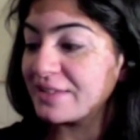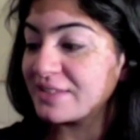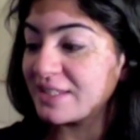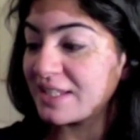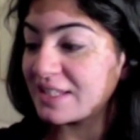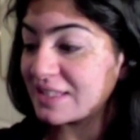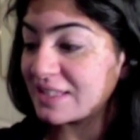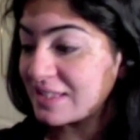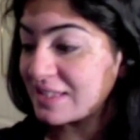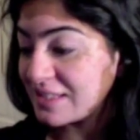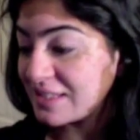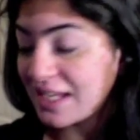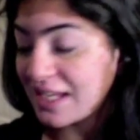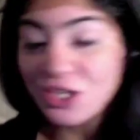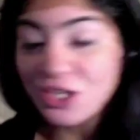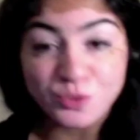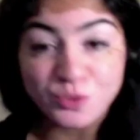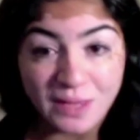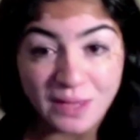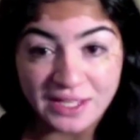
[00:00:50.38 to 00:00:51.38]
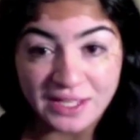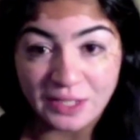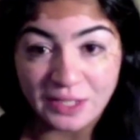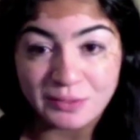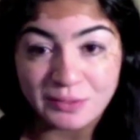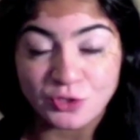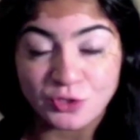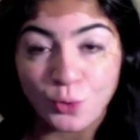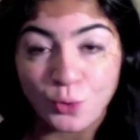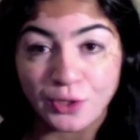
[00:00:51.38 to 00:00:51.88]
it is stage makeup
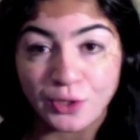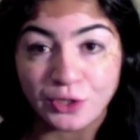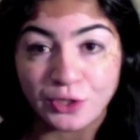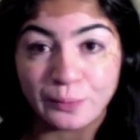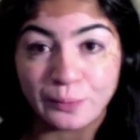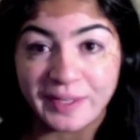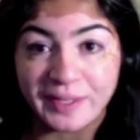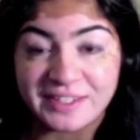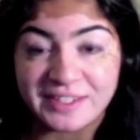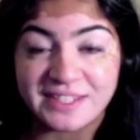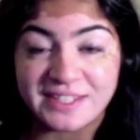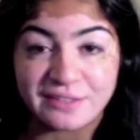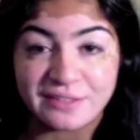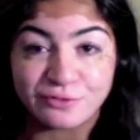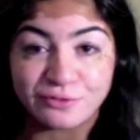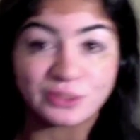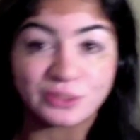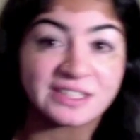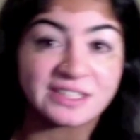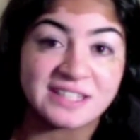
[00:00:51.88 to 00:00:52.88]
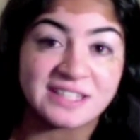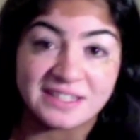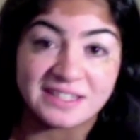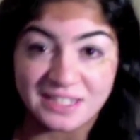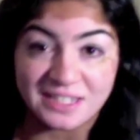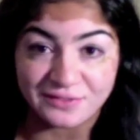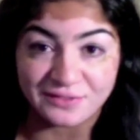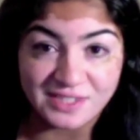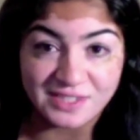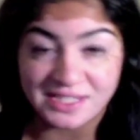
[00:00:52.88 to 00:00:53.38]
that's oil-based. I have really
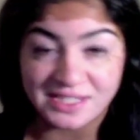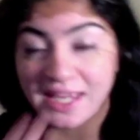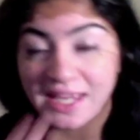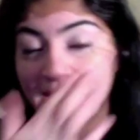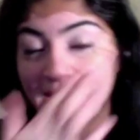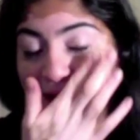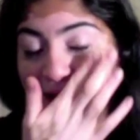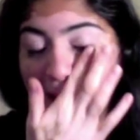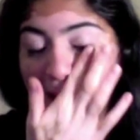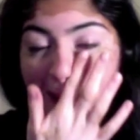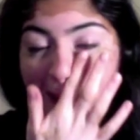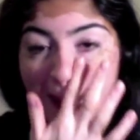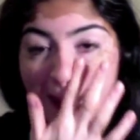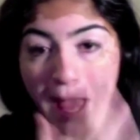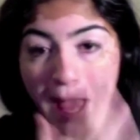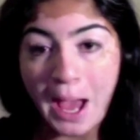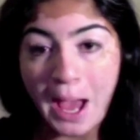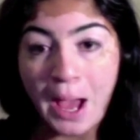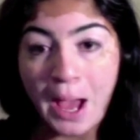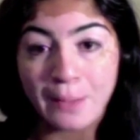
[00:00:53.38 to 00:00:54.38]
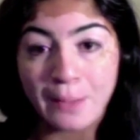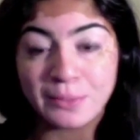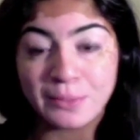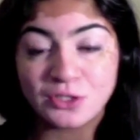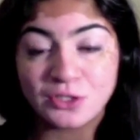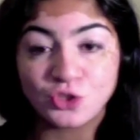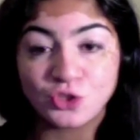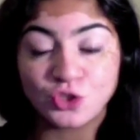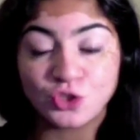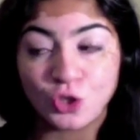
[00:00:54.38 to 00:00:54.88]
sensitive skin,
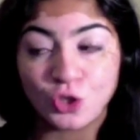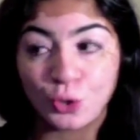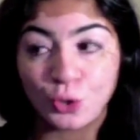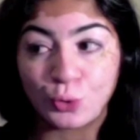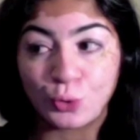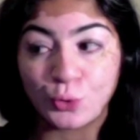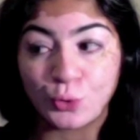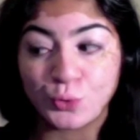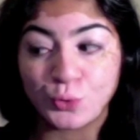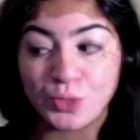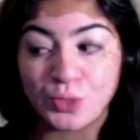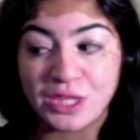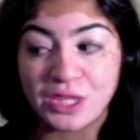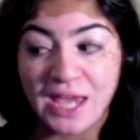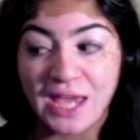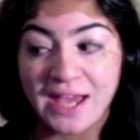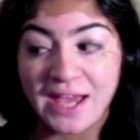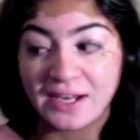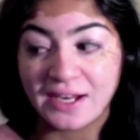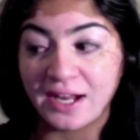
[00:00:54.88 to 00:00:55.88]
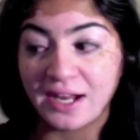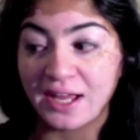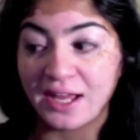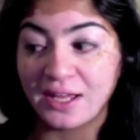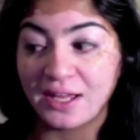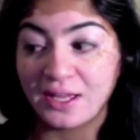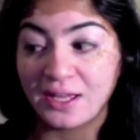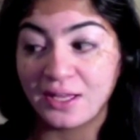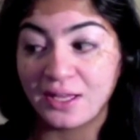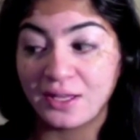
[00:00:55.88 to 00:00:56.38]
so that
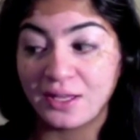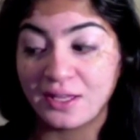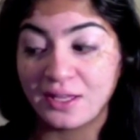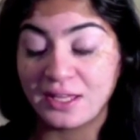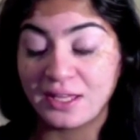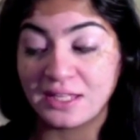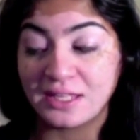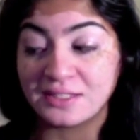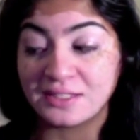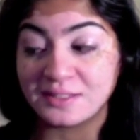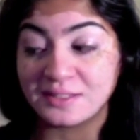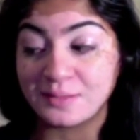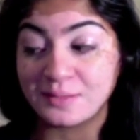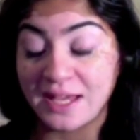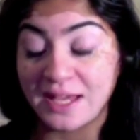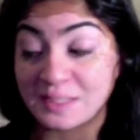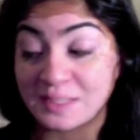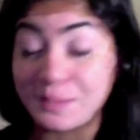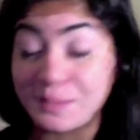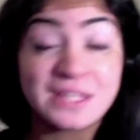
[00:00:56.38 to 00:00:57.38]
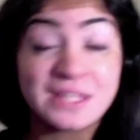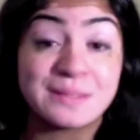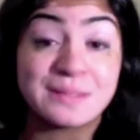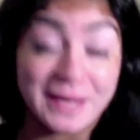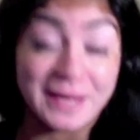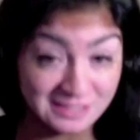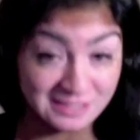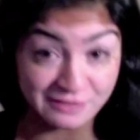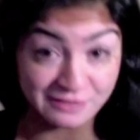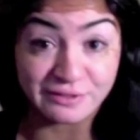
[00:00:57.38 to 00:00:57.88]
has been the
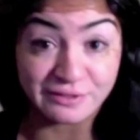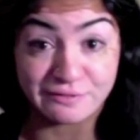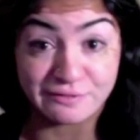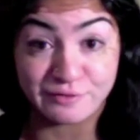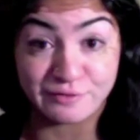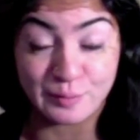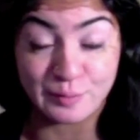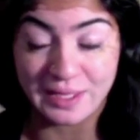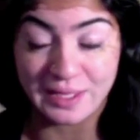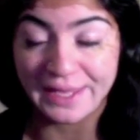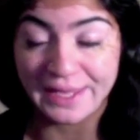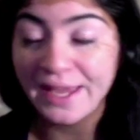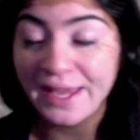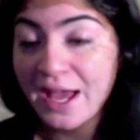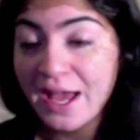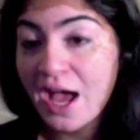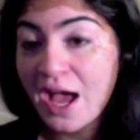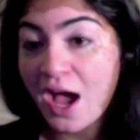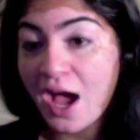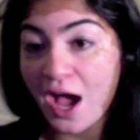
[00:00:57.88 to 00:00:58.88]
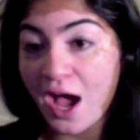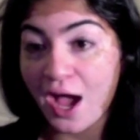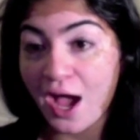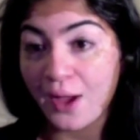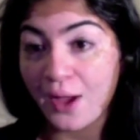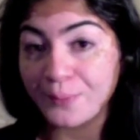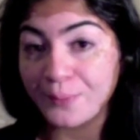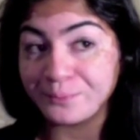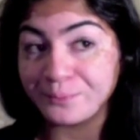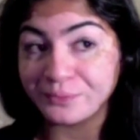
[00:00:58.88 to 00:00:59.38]
best fit for me.
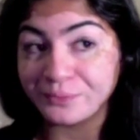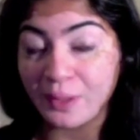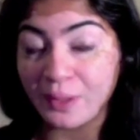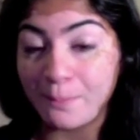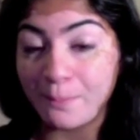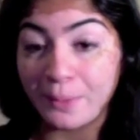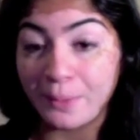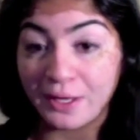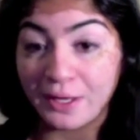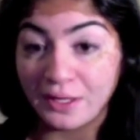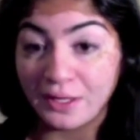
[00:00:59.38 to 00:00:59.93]
But